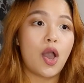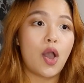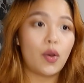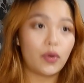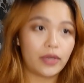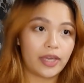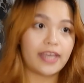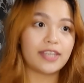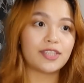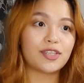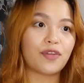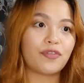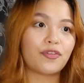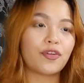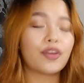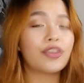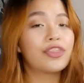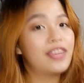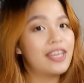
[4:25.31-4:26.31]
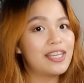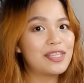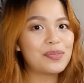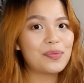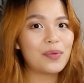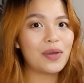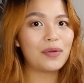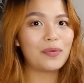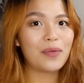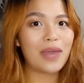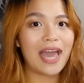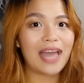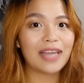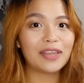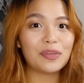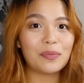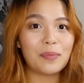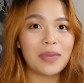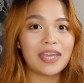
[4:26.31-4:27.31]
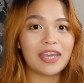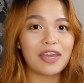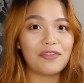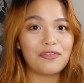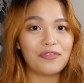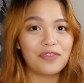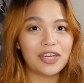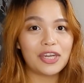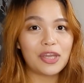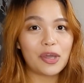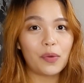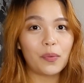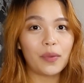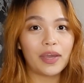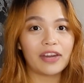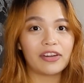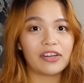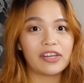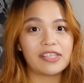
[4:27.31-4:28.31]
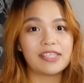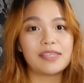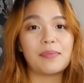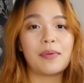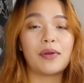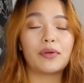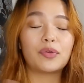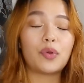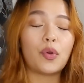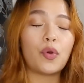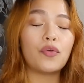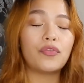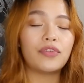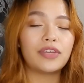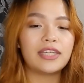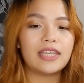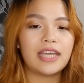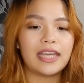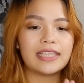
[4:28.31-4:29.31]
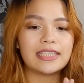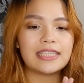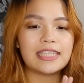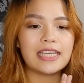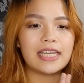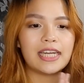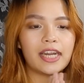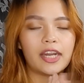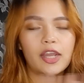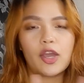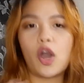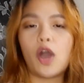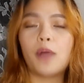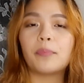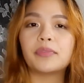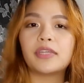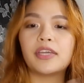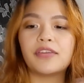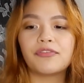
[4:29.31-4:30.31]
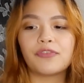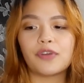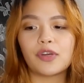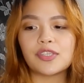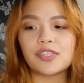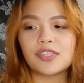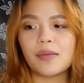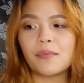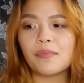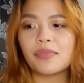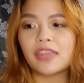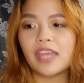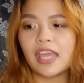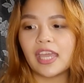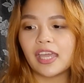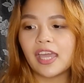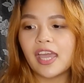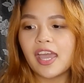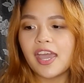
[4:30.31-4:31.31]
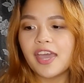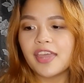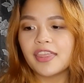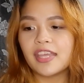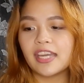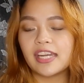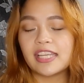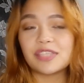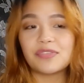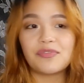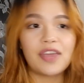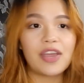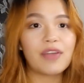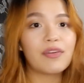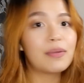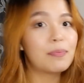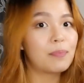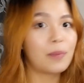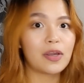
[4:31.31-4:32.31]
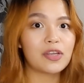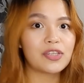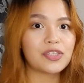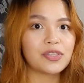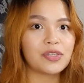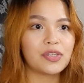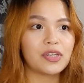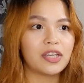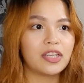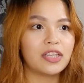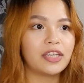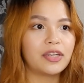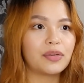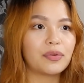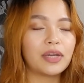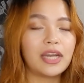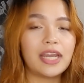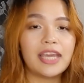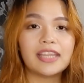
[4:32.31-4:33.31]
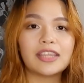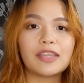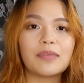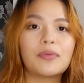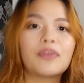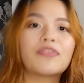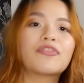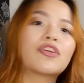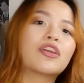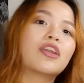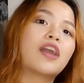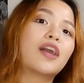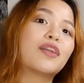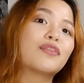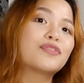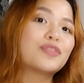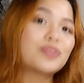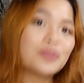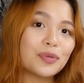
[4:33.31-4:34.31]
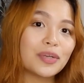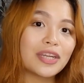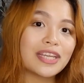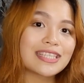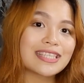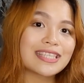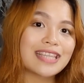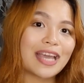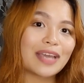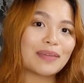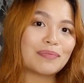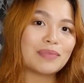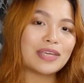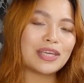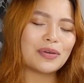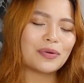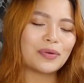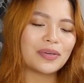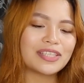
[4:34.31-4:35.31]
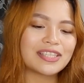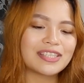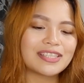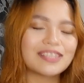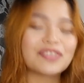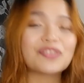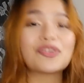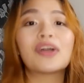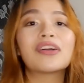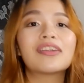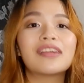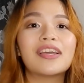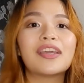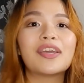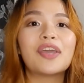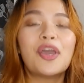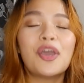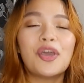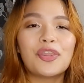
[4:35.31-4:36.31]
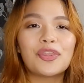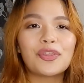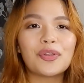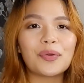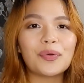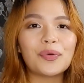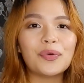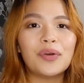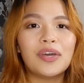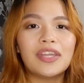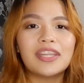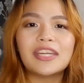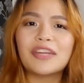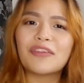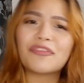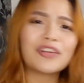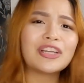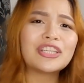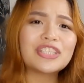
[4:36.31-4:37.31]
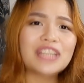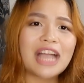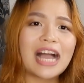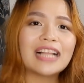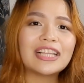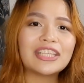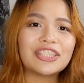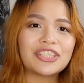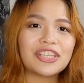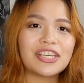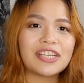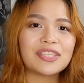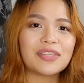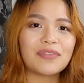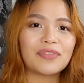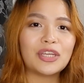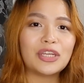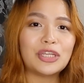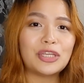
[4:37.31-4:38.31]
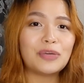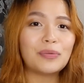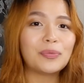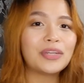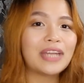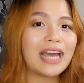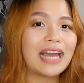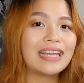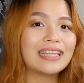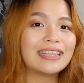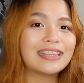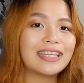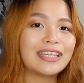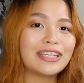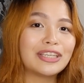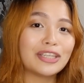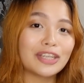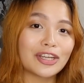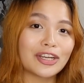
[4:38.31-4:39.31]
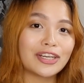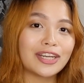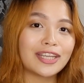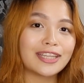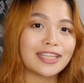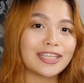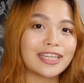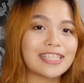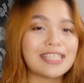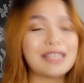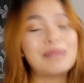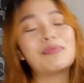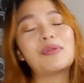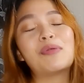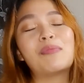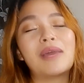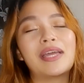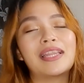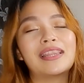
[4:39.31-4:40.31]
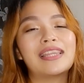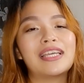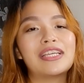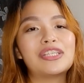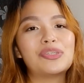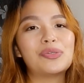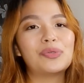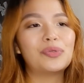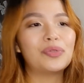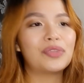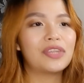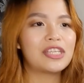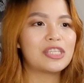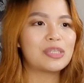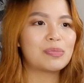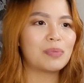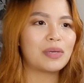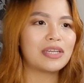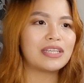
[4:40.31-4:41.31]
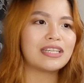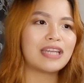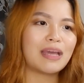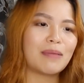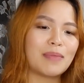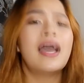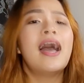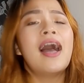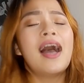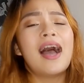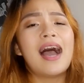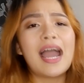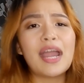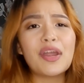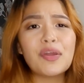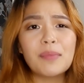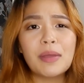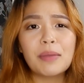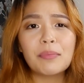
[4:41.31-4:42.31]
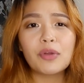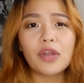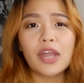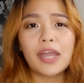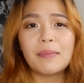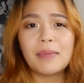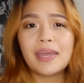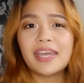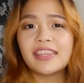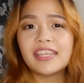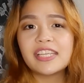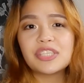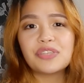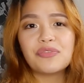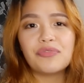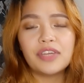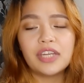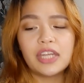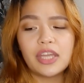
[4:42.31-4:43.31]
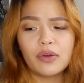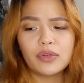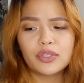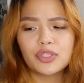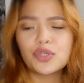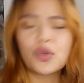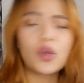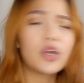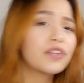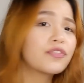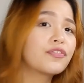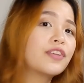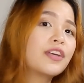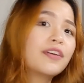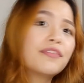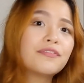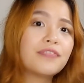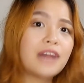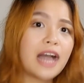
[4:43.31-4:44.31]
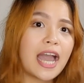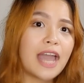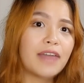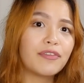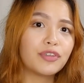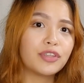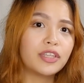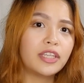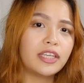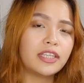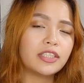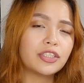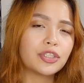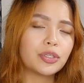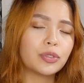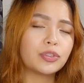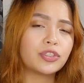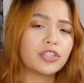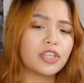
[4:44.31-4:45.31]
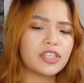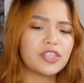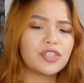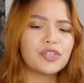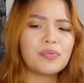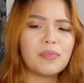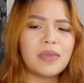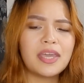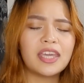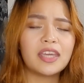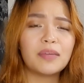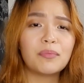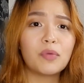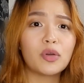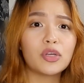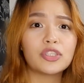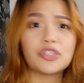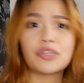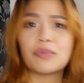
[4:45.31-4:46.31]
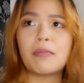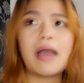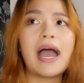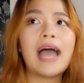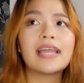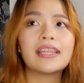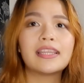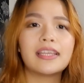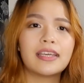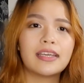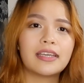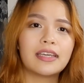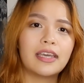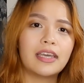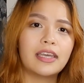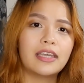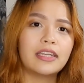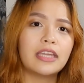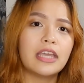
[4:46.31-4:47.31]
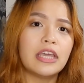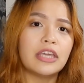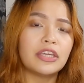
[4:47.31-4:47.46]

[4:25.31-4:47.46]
Okay, so for this one, we had to make a video awareness about COVID-19, and I opted for something that is very personal and relatable for a lot of students like me who is struggling through the different challenges of the new modality in learning that is implemented due to this pandemic. I remember I made this video short film vibe on the intro just to make it more dramatic and,